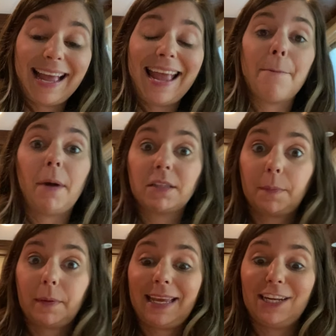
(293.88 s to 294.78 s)
a
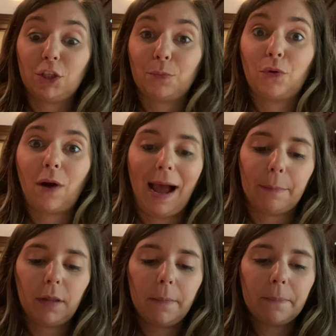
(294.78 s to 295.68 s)
multiplication
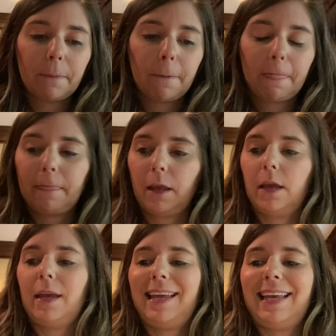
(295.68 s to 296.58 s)
problem
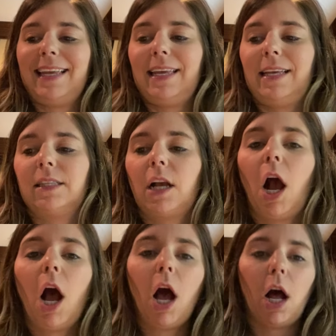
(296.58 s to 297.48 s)
is
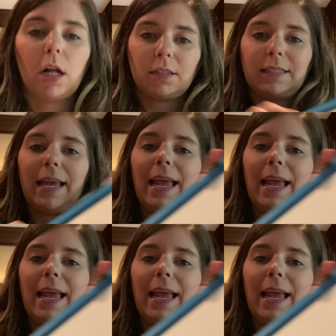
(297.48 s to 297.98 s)
called